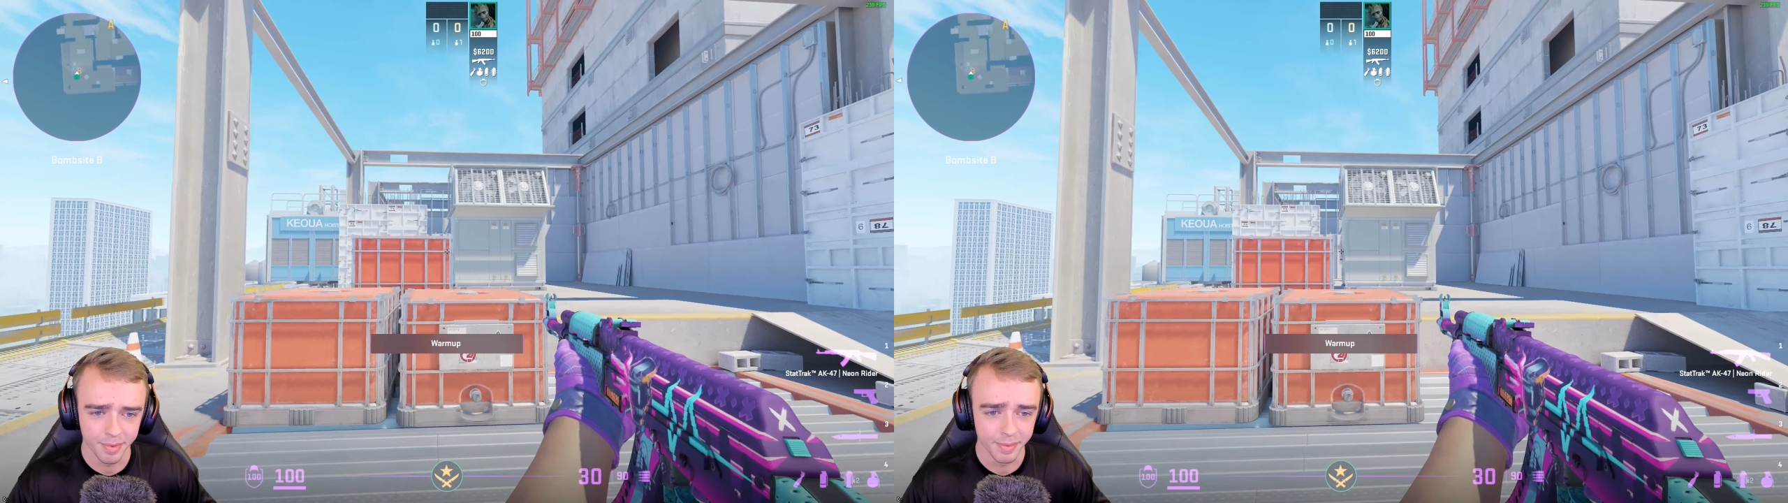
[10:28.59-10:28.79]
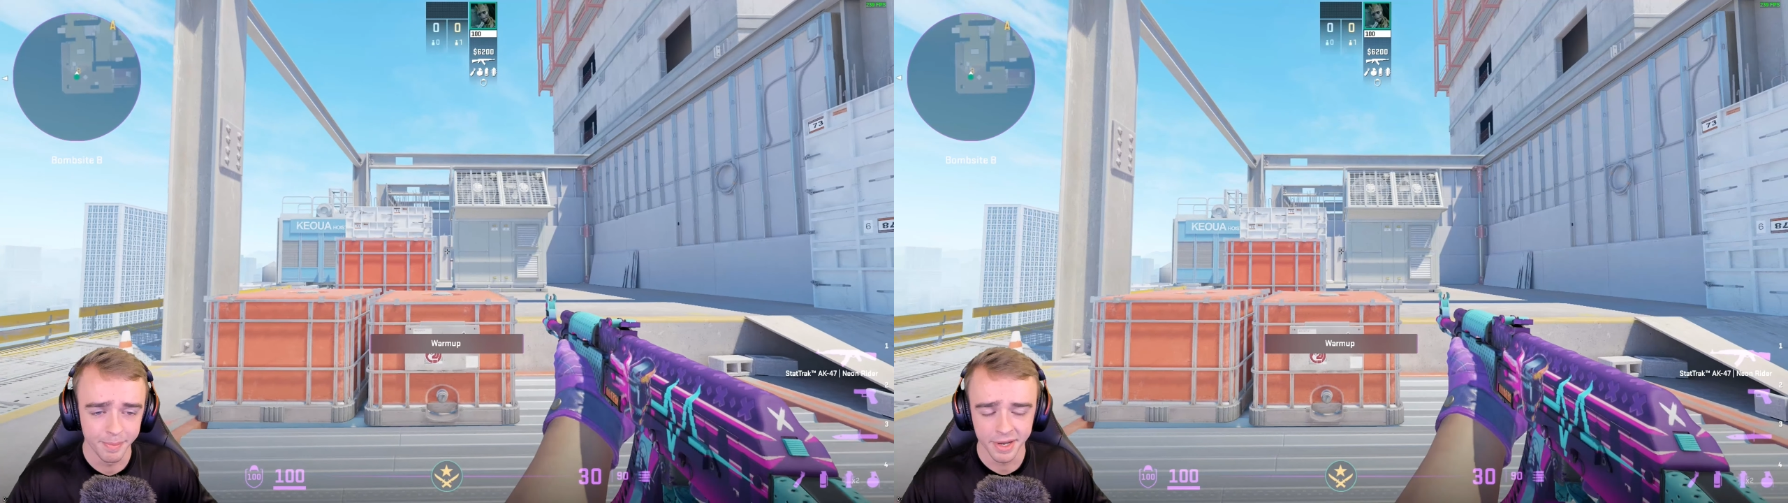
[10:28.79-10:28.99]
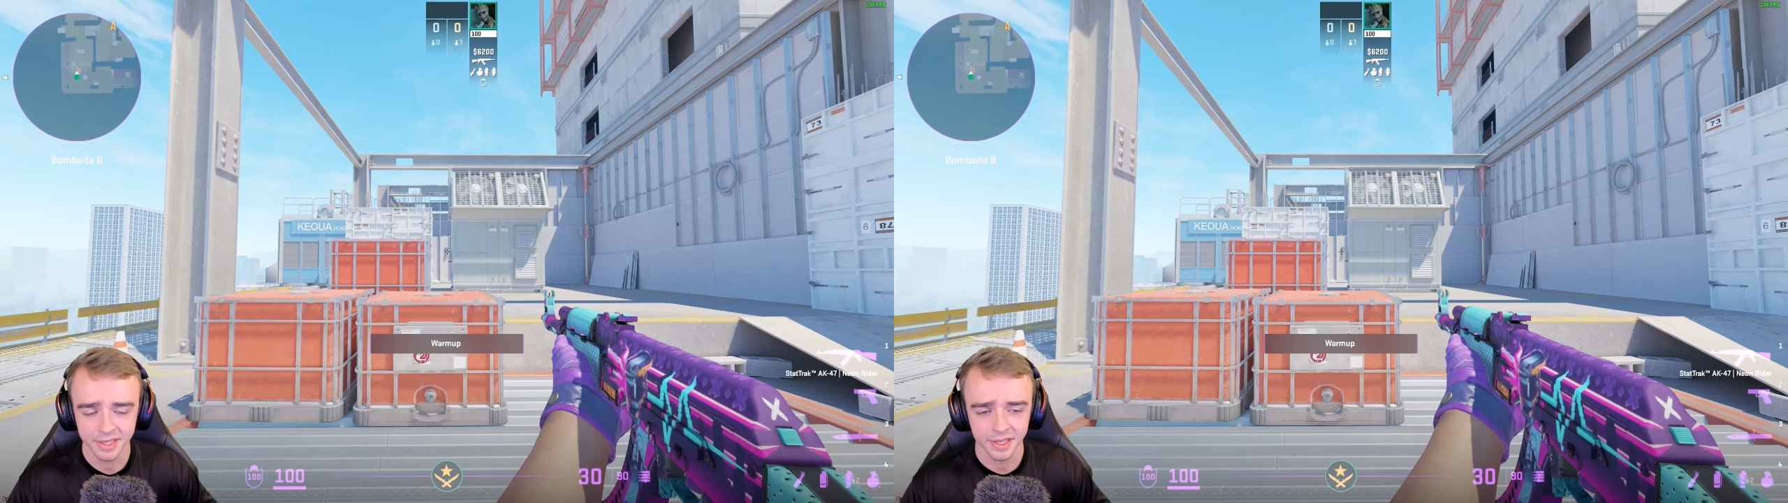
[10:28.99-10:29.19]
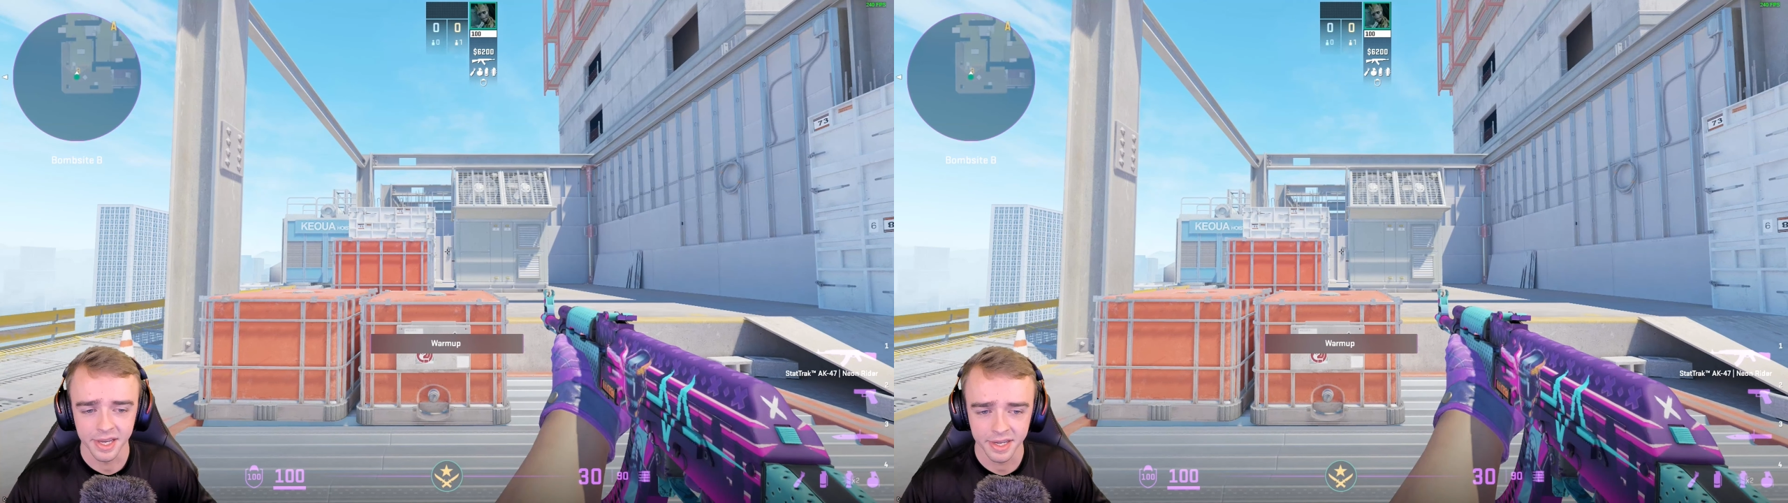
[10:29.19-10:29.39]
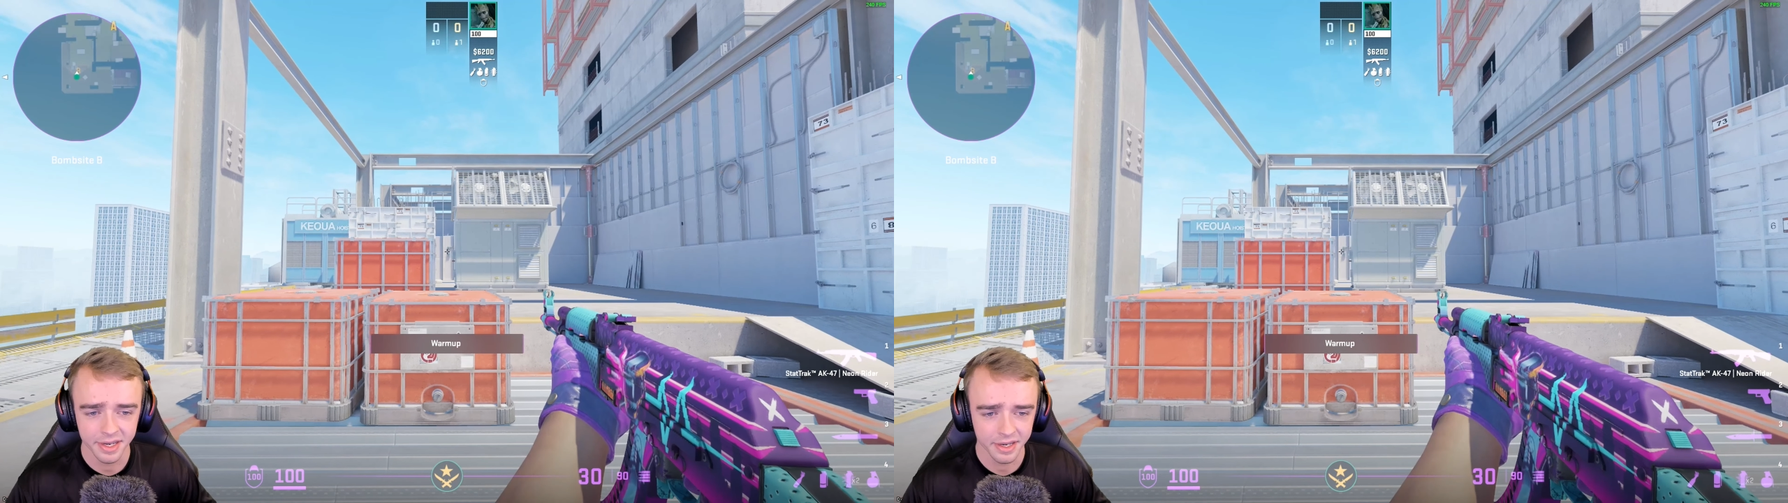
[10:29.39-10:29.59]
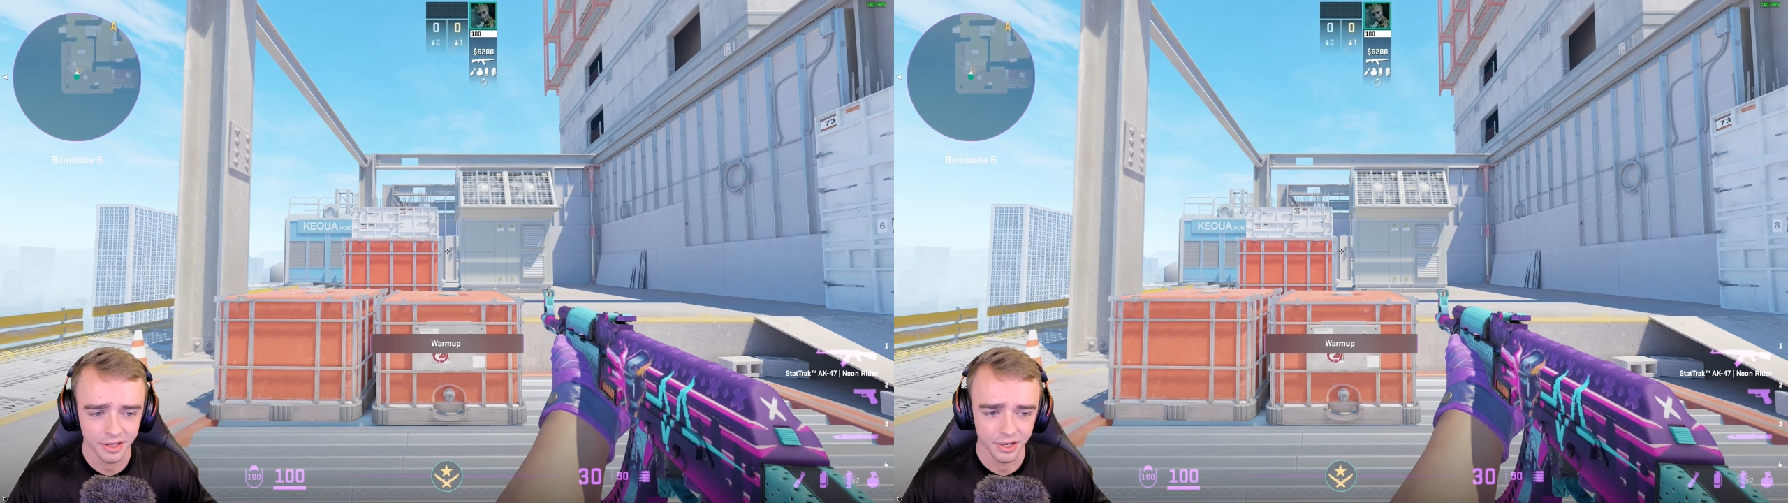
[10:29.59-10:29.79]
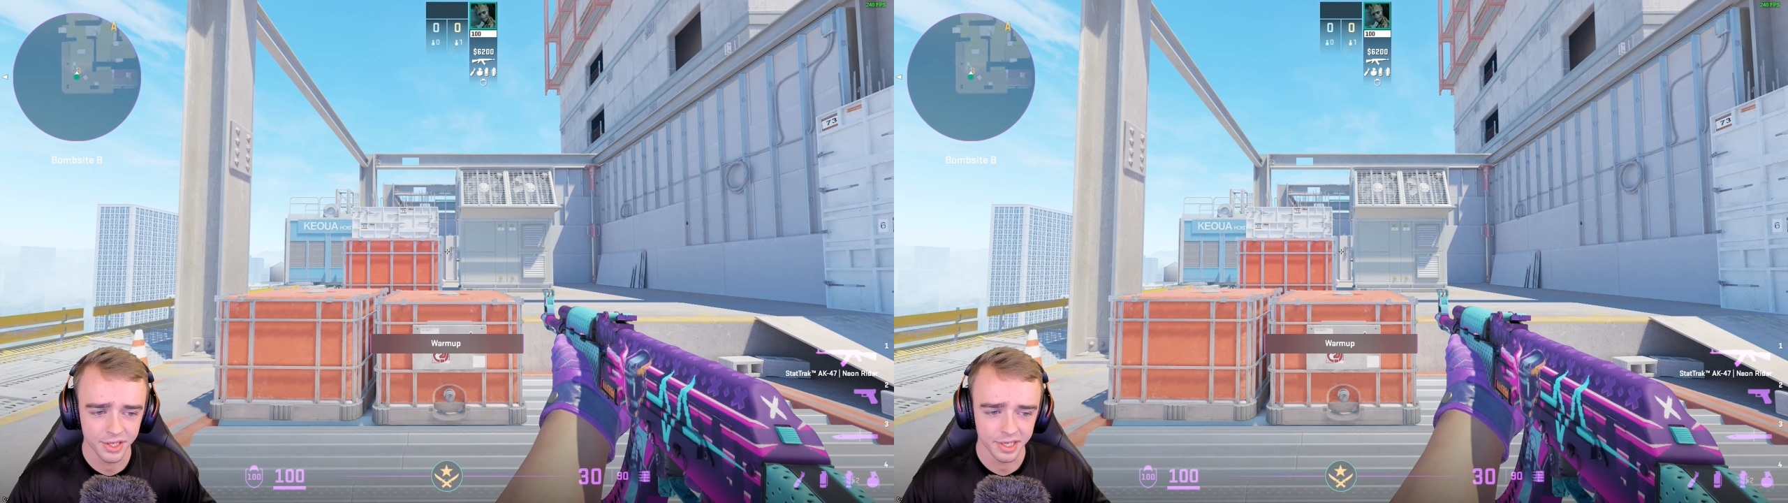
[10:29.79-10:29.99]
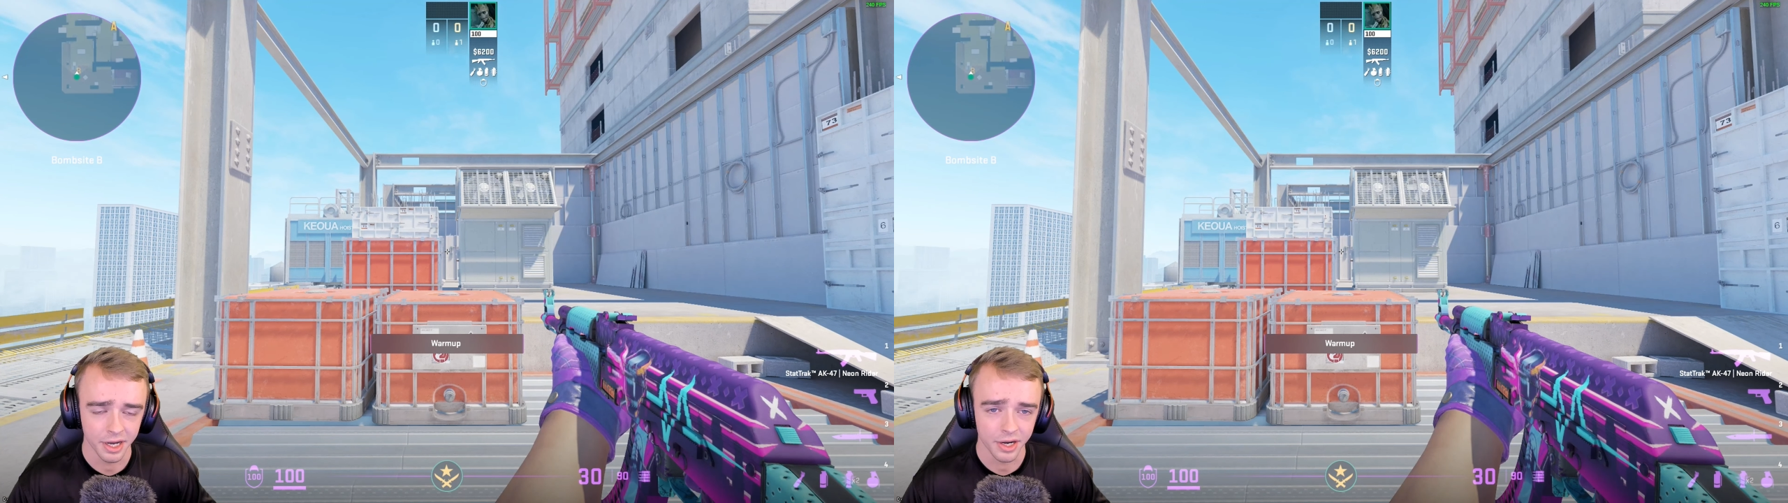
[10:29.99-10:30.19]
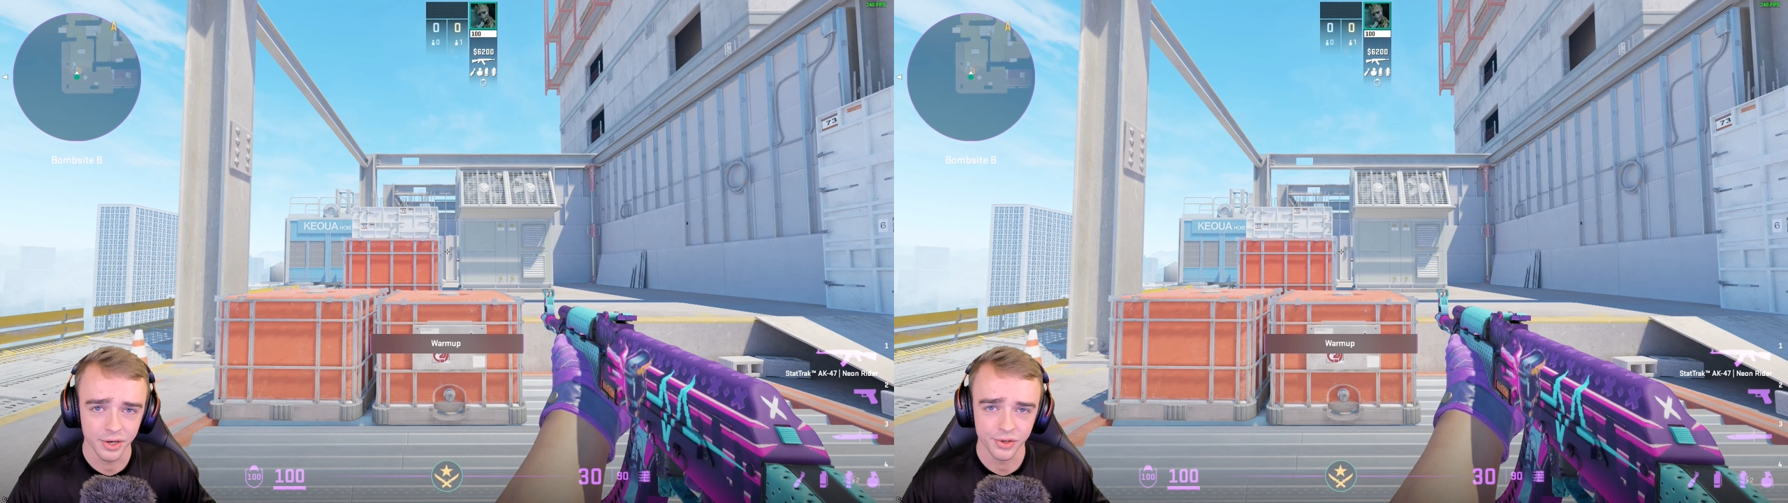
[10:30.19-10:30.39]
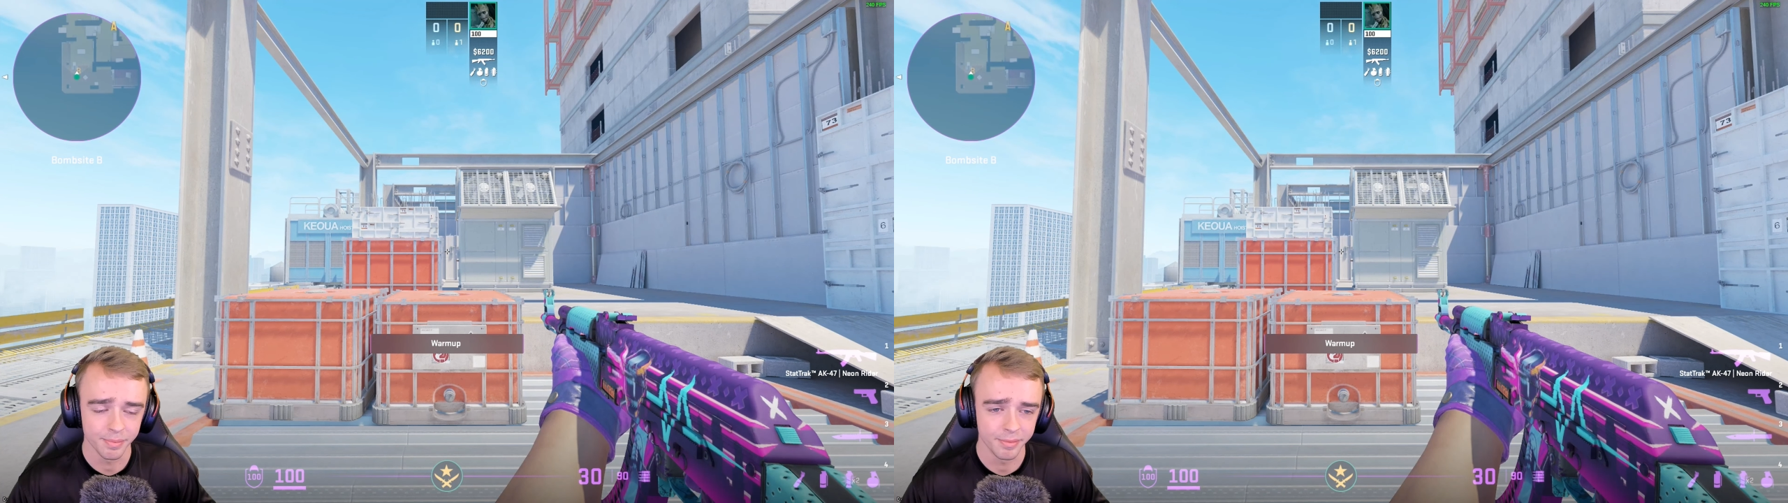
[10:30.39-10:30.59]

it makes like clutching 100